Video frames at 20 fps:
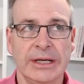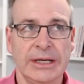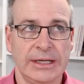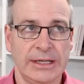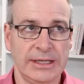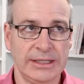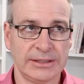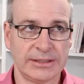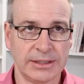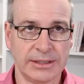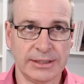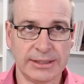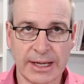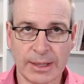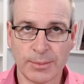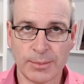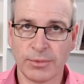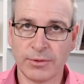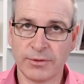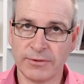is the
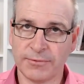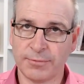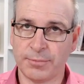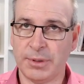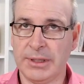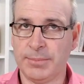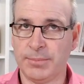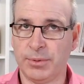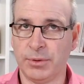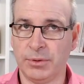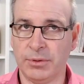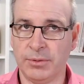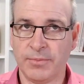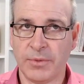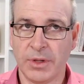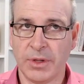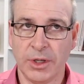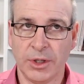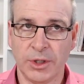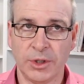number of people
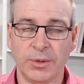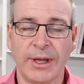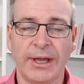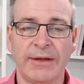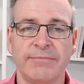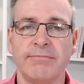who have